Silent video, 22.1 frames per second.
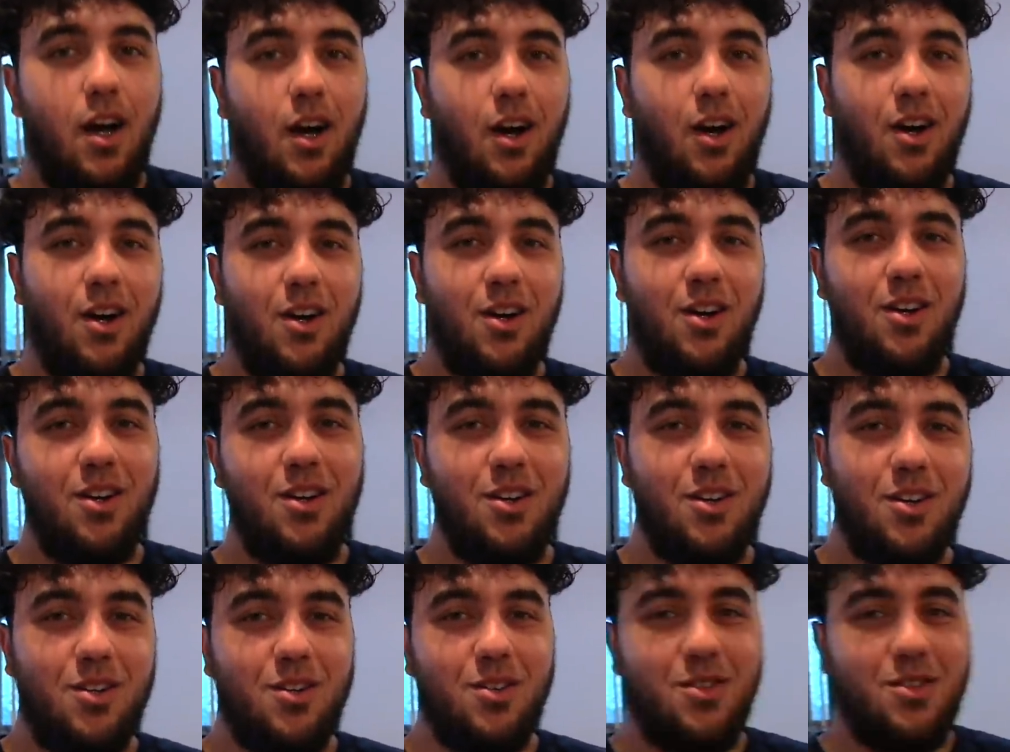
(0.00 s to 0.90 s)

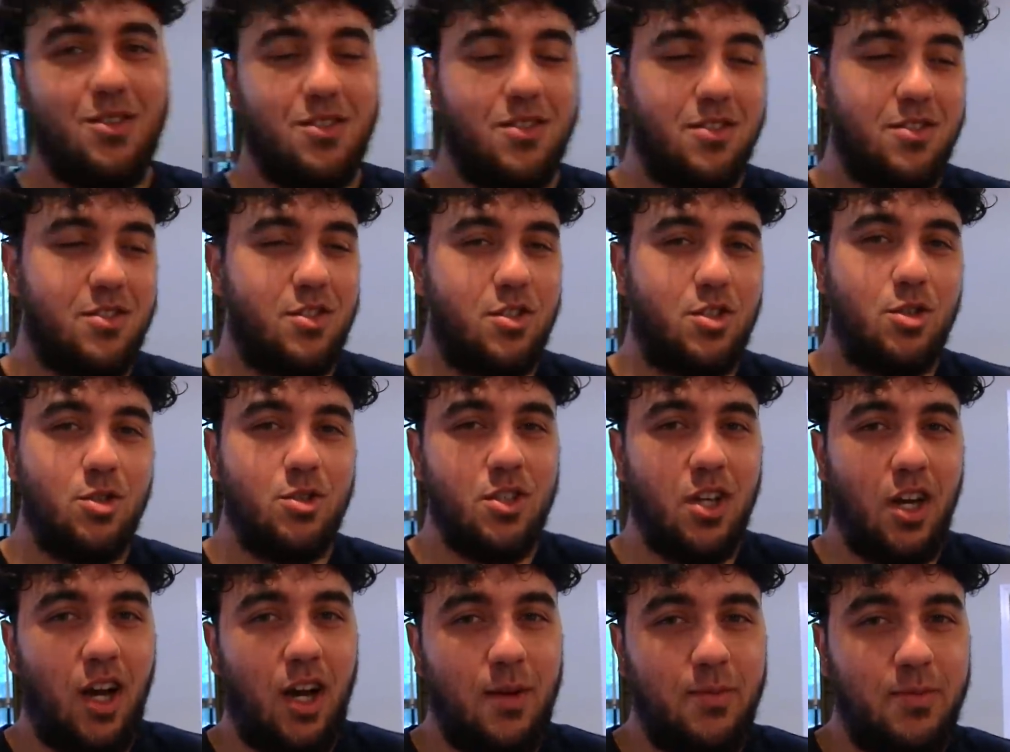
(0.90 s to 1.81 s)
Oh, so choose the
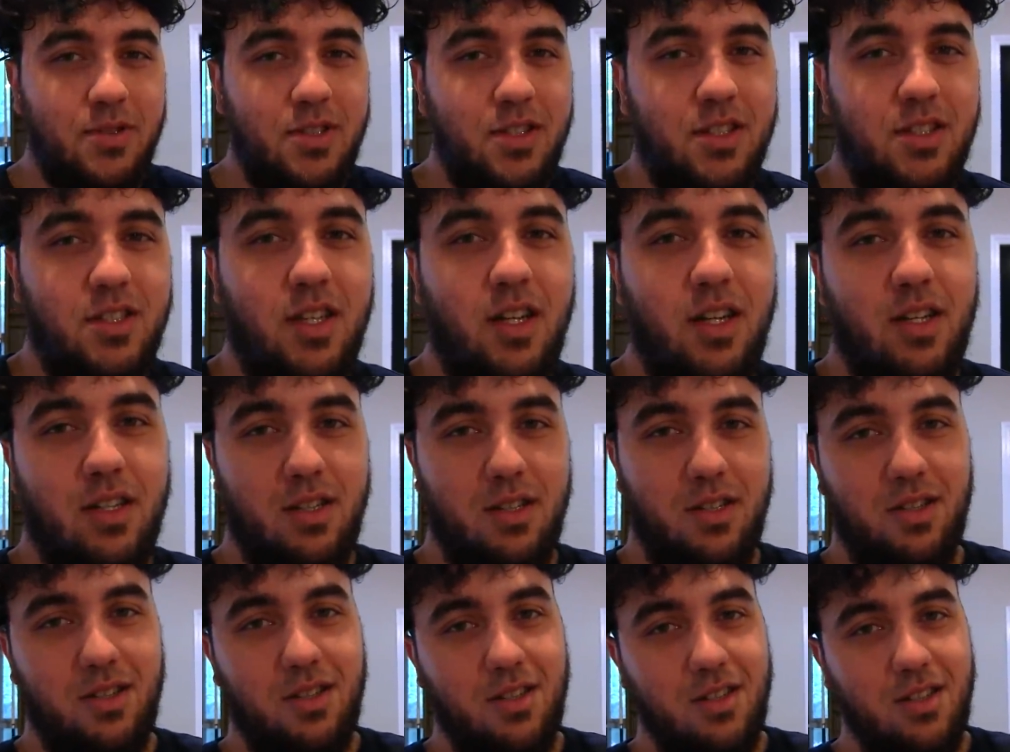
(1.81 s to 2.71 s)
opposite side
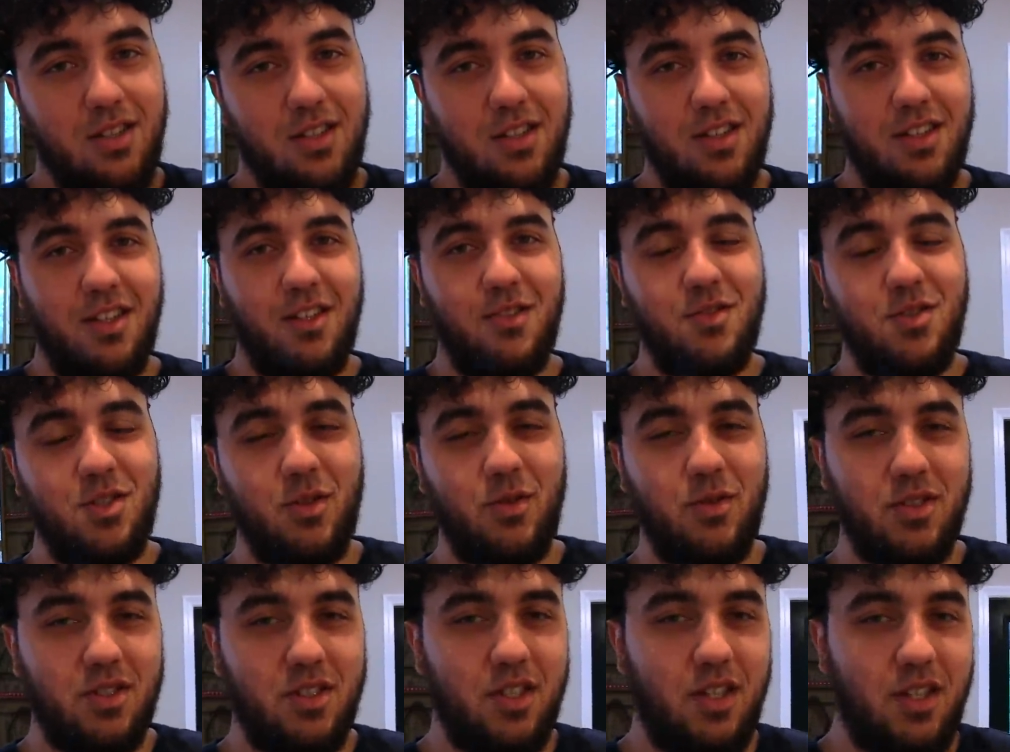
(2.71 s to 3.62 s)
of
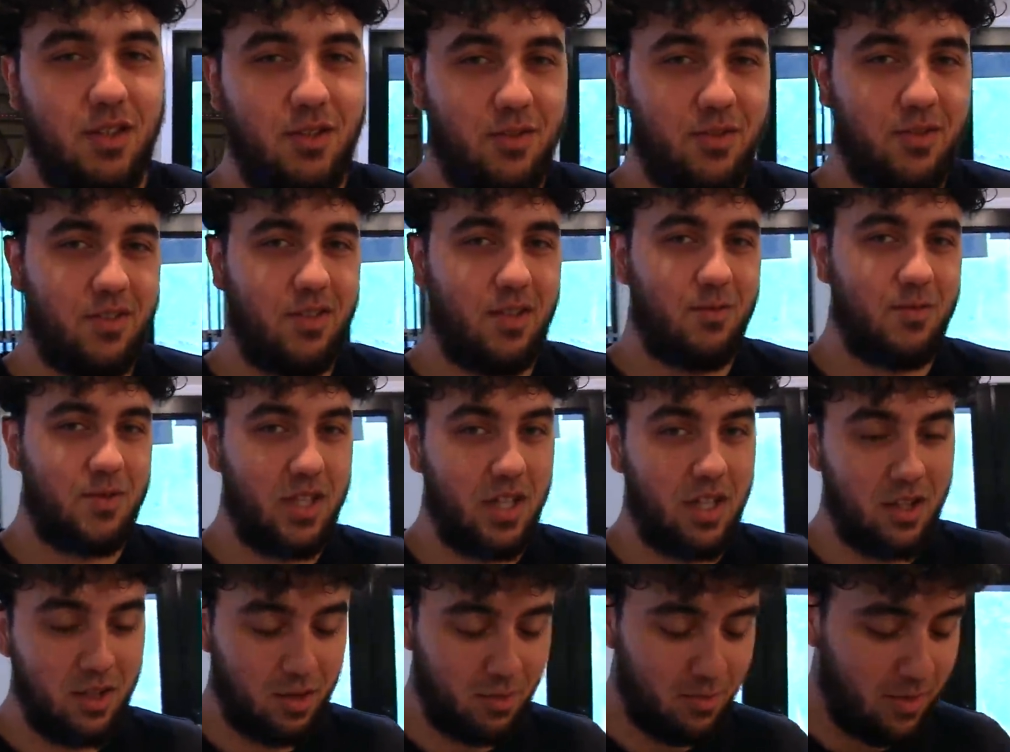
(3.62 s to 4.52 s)
someone's left. I'm
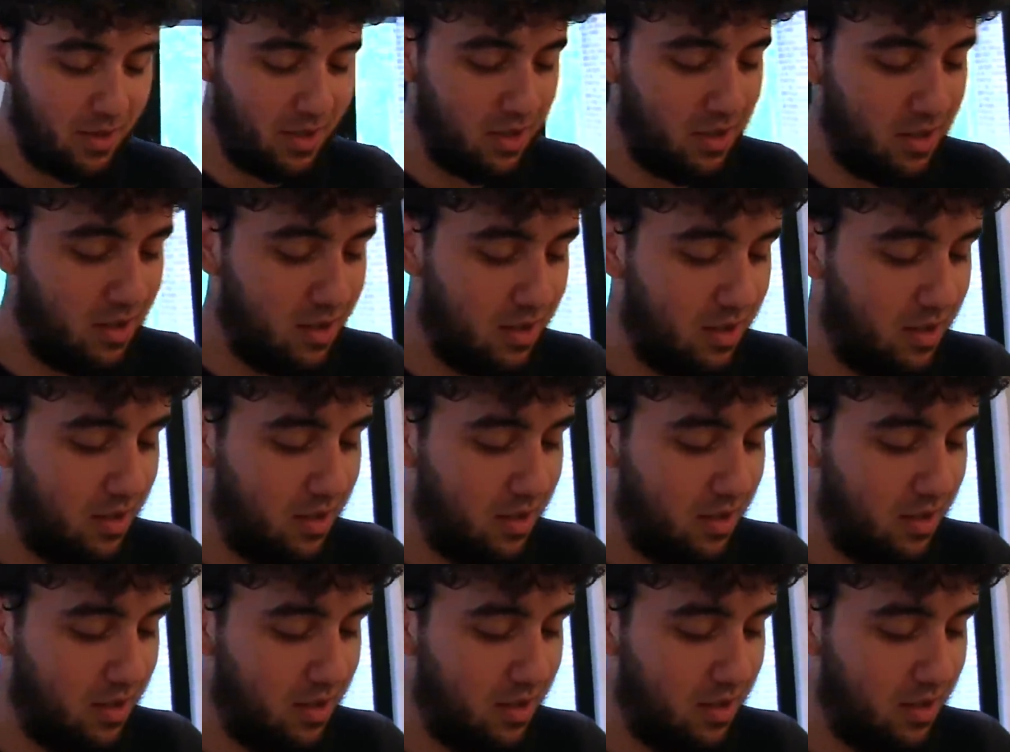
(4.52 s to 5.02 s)
telling you, man.